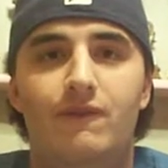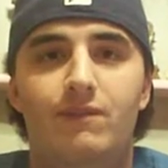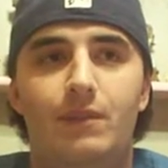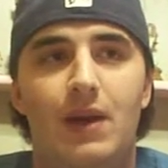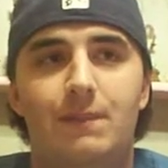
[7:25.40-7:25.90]

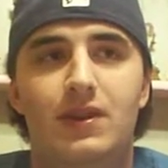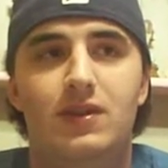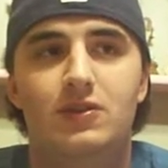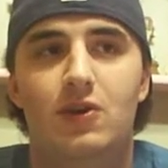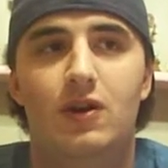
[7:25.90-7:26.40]
Might be
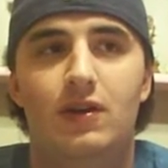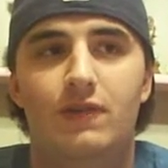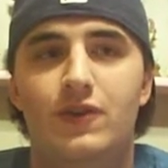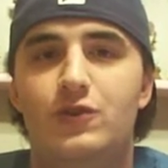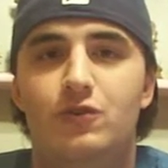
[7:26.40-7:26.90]
starting a
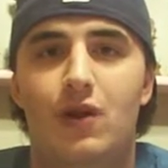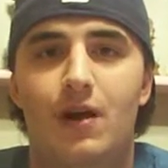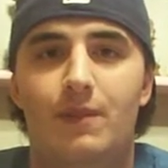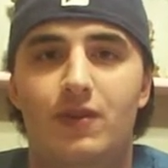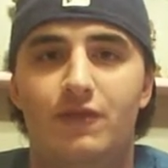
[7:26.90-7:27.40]

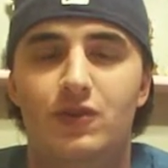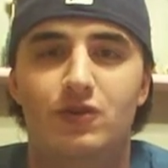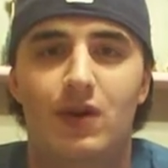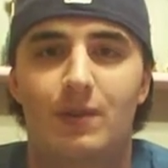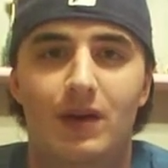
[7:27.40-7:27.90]
Futurama. The
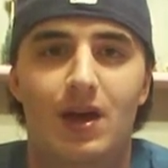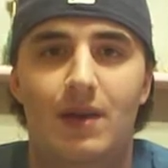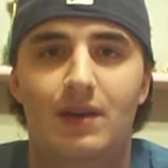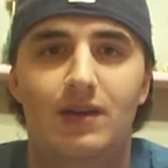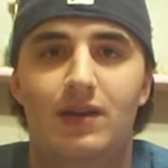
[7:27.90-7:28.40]
Futurama
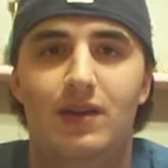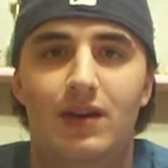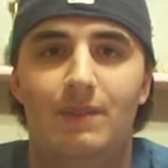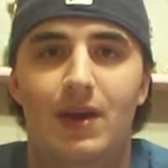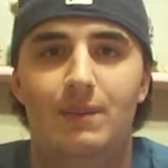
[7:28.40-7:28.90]
comic
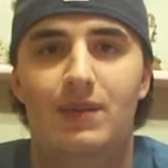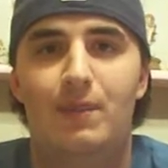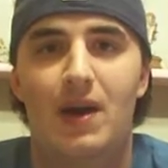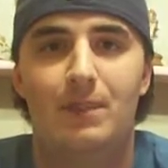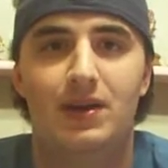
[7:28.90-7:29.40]
might be
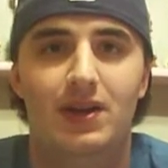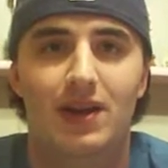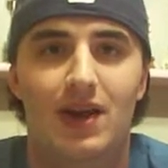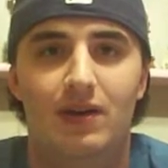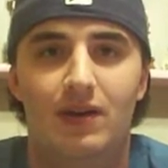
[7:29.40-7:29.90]
popping in
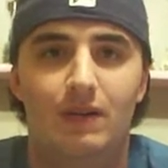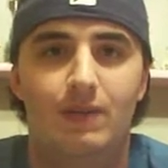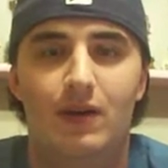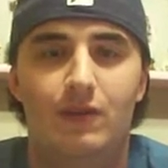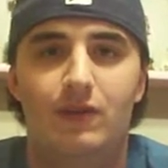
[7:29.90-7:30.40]
and out of
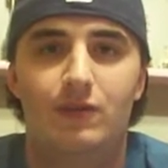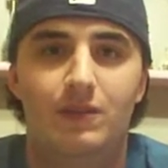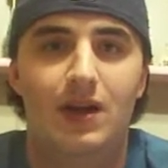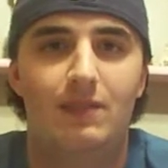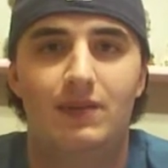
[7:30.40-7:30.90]
my reviews from
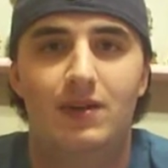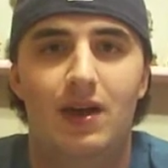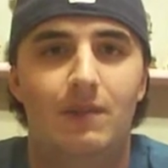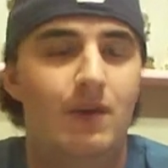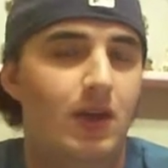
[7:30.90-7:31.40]
time to
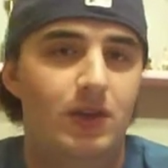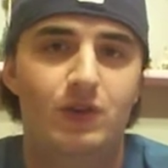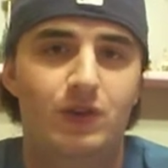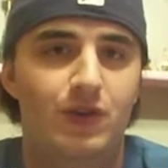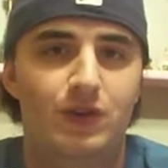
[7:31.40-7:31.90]
time.
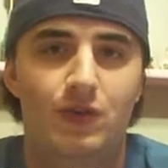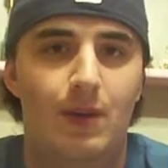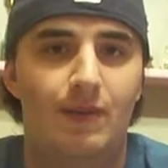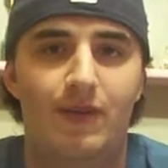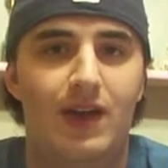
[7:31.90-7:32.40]
Huge
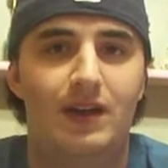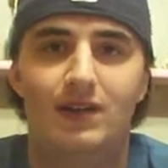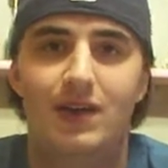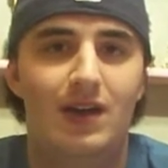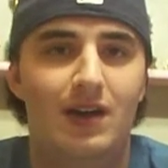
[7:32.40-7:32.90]
Futurama fan.
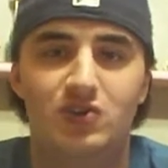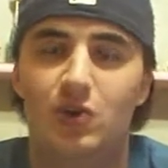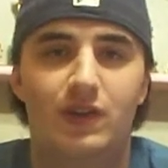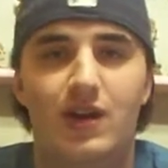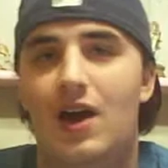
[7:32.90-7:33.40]

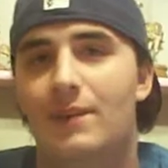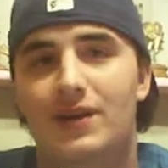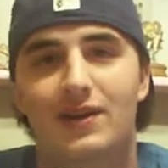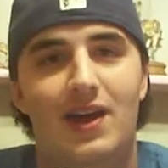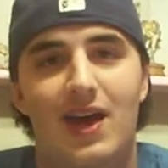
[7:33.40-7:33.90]
Saw the
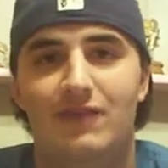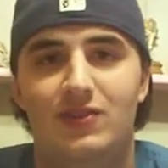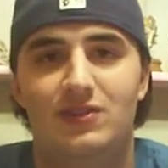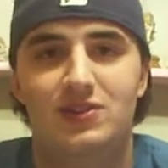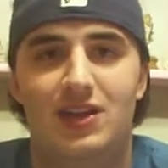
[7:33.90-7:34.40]
comic. Have
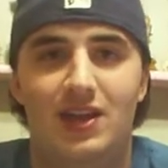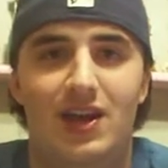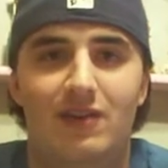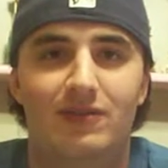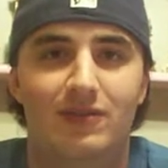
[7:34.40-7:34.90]
to check it
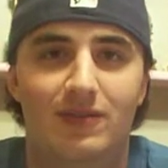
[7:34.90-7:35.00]
out.